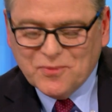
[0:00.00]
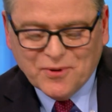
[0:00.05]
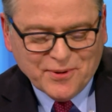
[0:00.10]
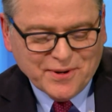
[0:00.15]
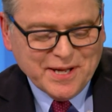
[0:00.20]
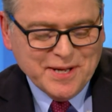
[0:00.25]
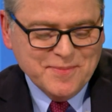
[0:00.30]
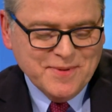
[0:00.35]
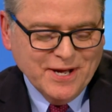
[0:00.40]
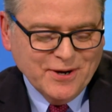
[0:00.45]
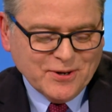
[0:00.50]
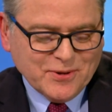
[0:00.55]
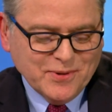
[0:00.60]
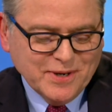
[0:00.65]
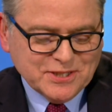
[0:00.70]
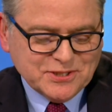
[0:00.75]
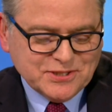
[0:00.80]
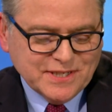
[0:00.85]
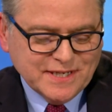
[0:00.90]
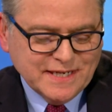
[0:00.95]
more email sure.
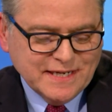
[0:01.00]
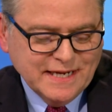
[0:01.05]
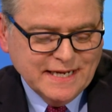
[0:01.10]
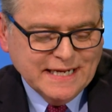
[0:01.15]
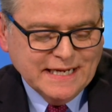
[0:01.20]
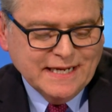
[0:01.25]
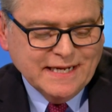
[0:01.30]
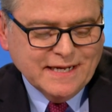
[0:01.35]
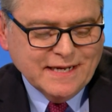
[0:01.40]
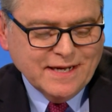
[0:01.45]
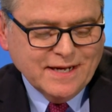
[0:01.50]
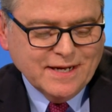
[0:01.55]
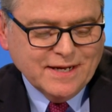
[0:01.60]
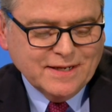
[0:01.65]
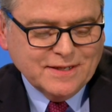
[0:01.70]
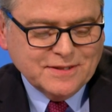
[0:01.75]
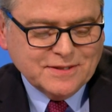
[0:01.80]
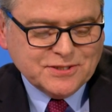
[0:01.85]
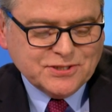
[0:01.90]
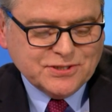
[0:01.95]
question.
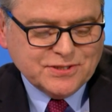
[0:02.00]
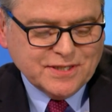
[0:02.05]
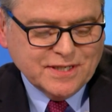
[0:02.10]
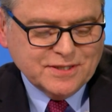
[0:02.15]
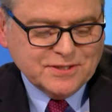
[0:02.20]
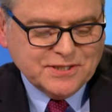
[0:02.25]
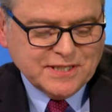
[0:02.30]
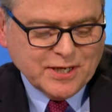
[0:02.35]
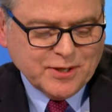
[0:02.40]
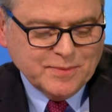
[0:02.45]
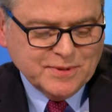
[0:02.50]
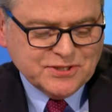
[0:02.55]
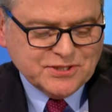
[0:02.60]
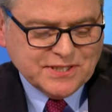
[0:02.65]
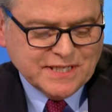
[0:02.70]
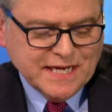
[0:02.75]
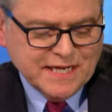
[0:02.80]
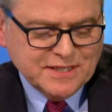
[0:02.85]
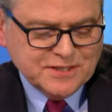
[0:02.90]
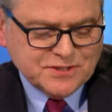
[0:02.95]
Uh, this uh, gentleman
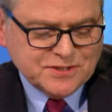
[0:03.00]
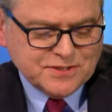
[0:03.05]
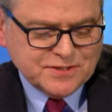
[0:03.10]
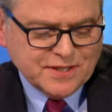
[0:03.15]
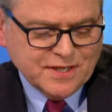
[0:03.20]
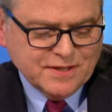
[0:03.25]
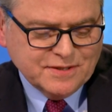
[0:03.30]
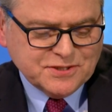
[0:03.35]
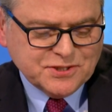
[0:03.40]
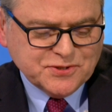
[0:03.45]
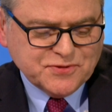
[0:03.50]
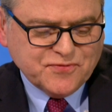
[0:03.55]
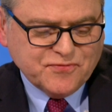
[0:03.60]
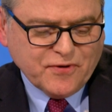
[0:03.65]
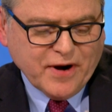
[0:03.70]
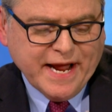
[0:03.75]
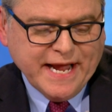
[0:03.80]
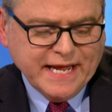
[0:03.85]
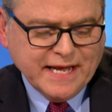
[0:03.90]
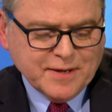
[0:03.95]
says, uh, this is
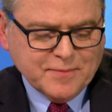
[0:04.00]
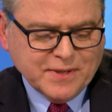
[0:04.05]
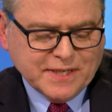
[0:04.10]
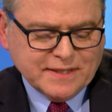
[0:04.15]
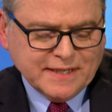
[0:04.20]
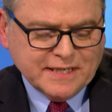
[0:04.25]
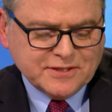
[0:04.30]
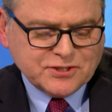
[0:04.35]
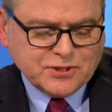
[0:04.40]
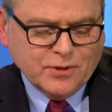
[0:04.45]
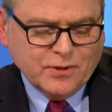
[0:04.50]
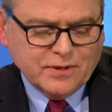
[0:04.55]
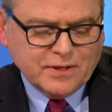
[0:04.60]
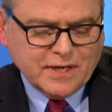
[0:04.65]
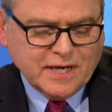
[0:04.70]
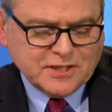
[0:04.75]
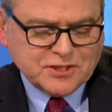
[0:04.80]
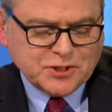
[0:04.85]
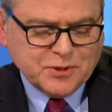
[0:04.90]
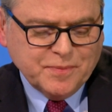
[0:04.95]
Frank, in my last
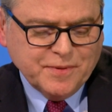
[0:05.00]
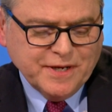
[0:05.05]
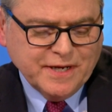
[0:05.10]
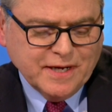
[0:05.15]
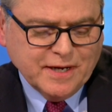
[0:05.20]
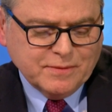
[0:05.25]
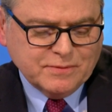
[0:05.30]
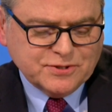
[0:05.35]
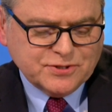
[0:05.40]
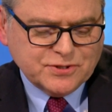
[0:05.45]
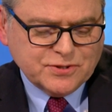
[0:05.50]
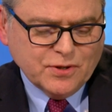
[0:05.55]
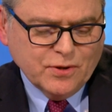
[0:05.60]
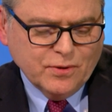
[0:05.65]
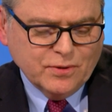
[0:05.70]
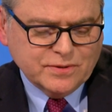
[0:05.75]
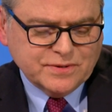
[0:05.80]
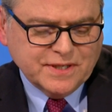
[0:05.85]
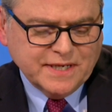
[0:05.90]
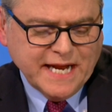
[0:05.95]
colonoscopy, I was
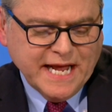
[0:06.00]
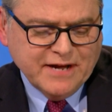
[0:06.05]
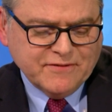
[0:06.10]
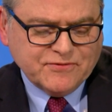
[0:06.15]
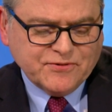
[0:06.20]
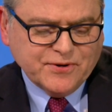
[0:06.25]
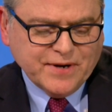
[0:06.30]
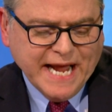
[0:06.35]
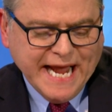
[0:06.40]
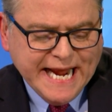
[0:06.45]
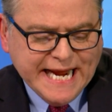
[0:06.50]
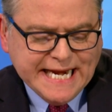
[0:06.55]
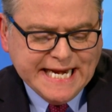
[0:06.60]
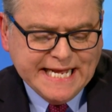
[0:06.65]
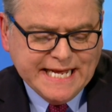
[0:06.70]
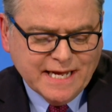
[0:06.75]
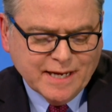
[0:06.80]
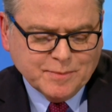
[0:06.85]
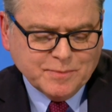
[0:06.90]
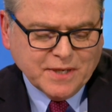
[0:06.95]
told that after
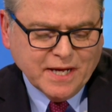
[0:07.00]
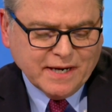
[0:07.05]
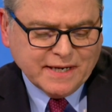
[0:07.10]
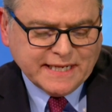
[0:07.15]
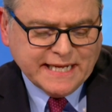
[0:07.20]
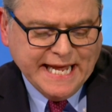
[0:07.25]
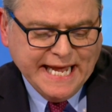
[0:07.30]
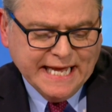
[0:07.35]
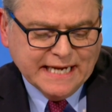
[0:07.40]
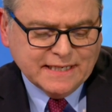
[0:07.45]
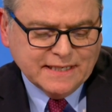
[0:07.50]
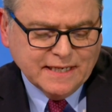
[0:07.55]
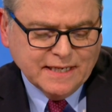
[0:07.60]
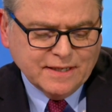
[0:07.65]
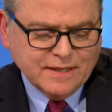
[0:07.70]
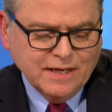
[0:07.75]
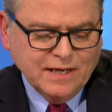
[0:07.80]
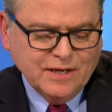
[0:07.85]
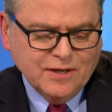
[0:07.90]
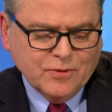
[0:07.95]
80, I'm not a
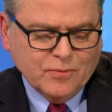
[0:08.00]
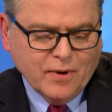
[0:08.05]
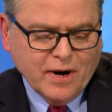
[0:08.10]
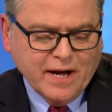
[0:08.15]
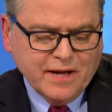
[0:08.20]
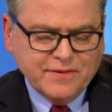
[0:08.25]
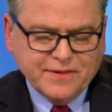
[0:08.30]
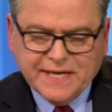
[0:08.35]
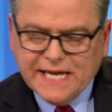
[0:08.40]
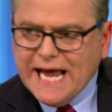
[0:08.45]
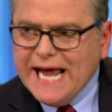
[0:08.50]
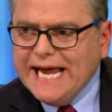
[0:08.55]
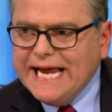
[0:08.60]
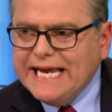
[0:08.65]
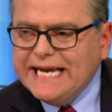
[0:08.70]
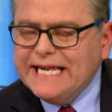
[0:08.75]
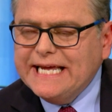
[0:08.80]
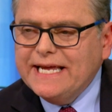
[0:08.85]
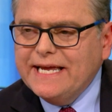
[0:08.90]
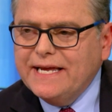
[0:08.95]
candidate. Why the
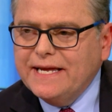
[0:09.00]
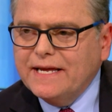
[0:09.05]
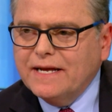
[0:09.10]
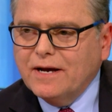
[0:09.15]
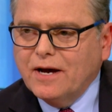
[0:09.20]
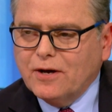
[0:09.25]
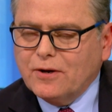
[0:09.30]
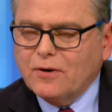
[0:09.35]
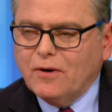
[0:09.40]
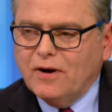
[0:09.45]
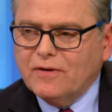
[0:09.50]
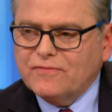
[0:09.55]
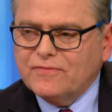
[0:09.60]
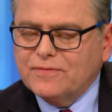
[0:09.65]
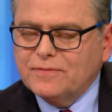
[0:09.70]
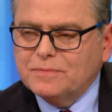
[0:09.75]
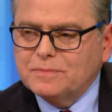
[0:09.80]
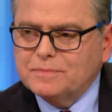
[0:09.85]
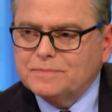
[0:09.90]
80 cutoff?